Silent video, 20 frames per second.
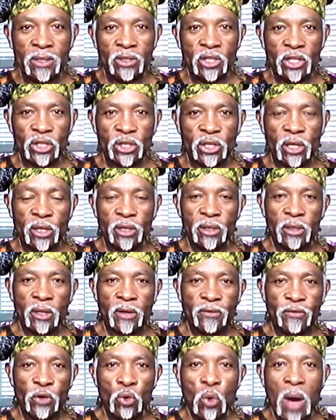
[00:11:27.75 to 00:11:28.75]
just
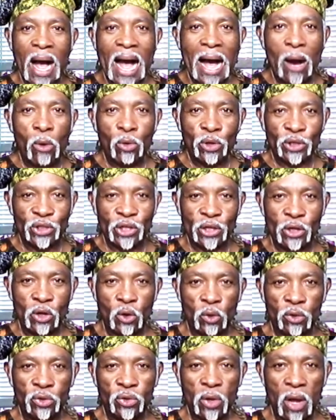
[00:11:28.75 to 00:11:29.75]
a few hours
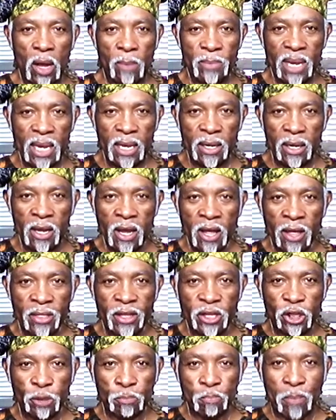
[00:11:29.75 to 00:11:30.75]
ago. So I'm in
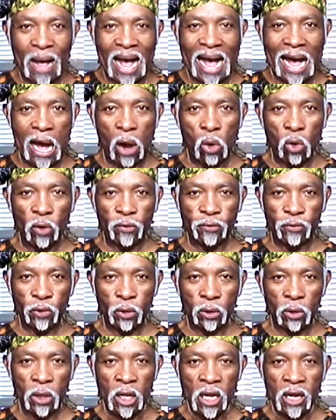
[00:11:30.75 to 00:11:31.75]
this
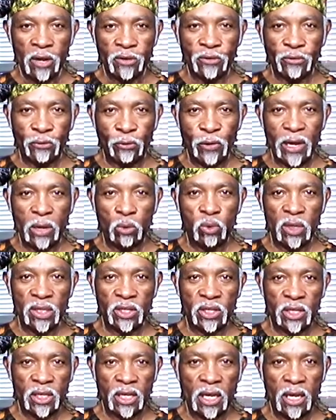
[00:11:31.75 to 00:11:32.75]
powerful
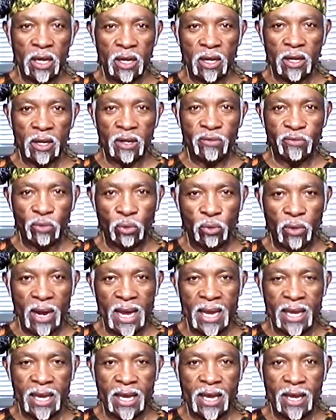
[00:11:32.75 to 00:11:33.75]
frequency of
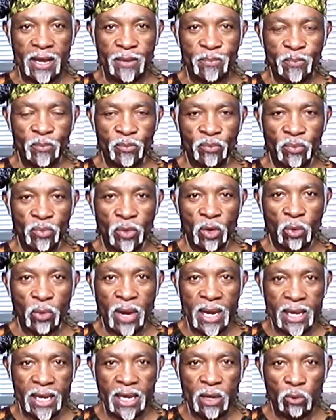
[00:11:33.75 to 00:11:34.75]
Reiki,
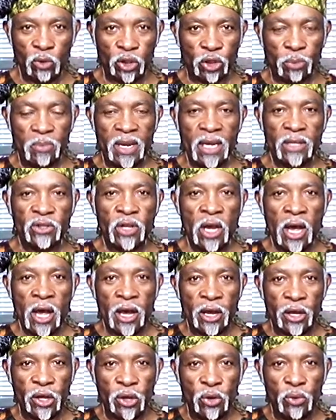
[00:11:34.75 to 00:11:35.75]
which means
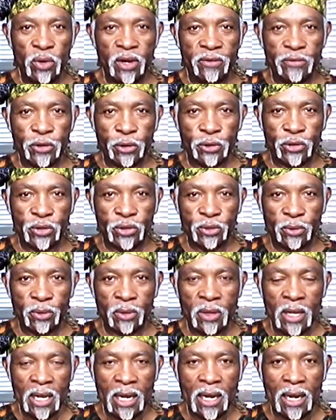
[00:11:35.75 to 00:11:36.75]

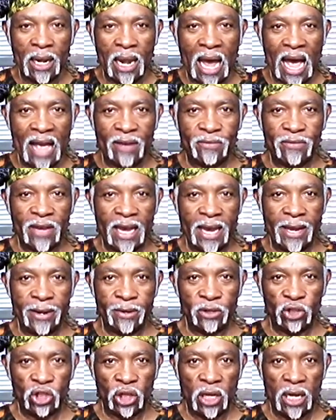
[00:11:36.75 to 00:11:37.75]
universal life
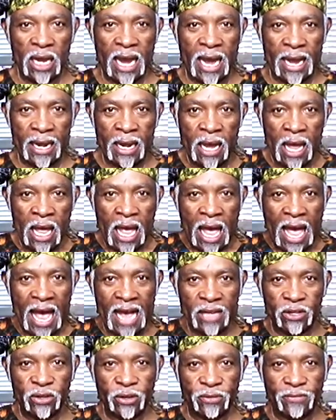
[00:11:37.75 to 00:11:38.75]
energy, and
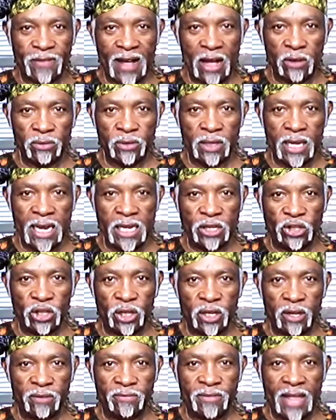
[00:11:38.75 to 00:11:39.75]
has the
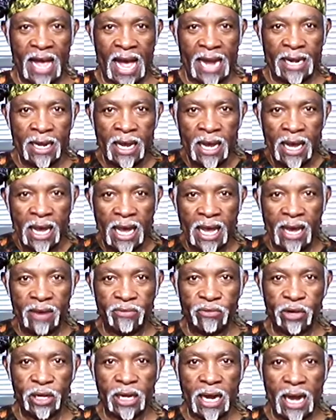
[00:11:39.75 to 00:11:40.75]
foundation of that
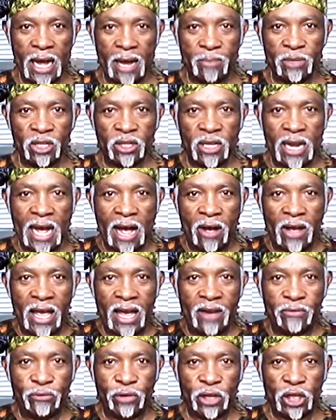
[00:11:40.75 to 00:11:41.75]
every time is now.
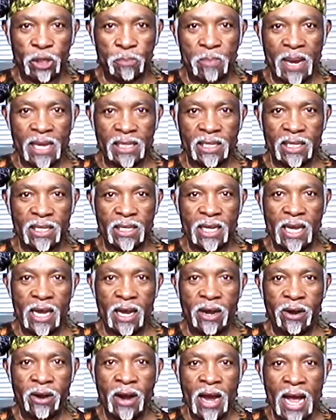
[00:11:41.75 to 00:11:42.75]
Every space is
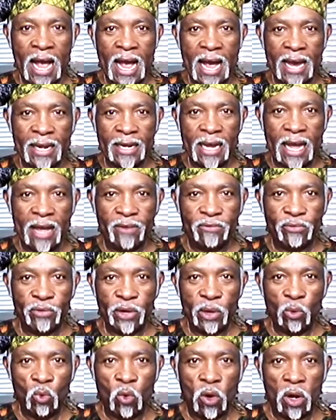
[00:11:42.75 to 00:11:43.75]
here and
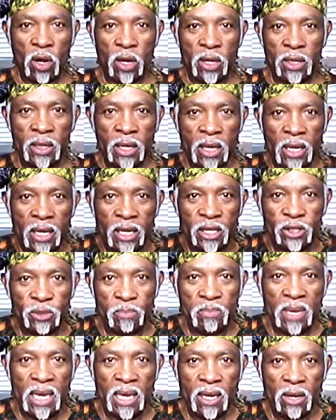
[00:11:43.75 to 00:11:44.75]
everyone is
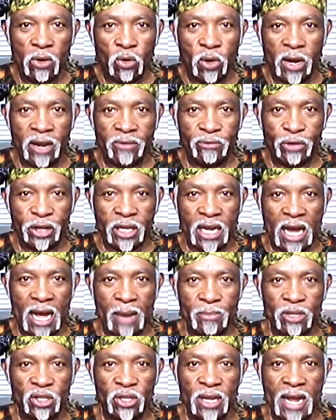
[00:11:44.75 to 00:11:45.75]
me. Or every
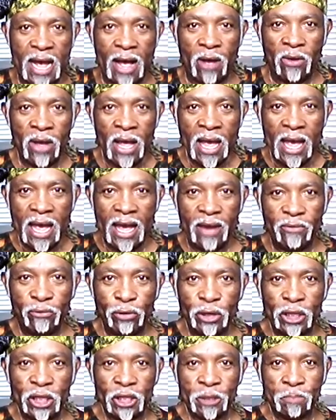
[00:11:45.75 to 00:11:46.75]
time is now.
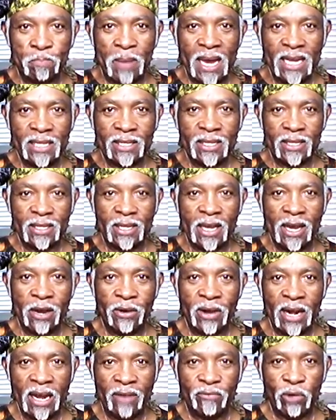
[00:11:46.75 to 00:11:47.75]
Every space is
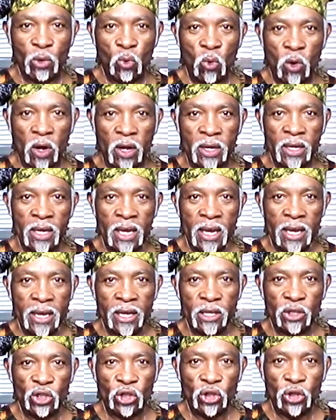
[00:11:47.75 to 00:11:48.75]
here and everyone
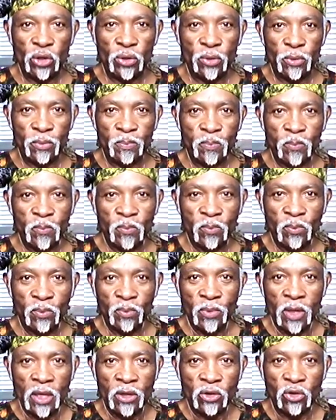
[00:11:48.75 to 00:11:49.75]
is you.
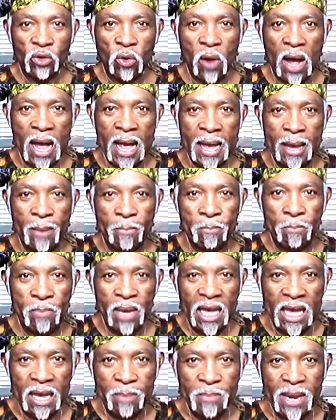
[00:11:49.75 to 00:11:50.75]
So I am
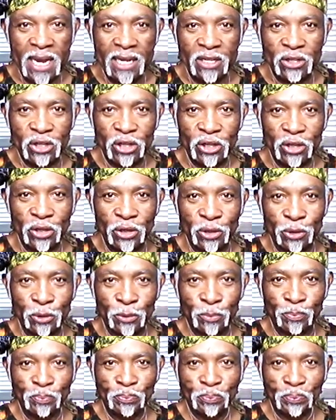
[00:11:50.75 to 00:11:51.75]
beaming to
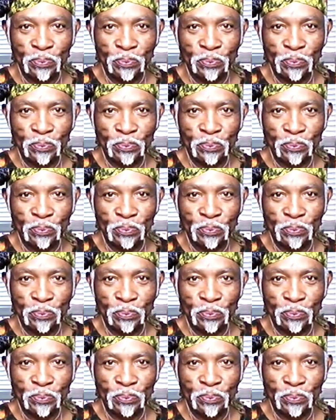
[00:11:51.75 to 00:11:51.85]
you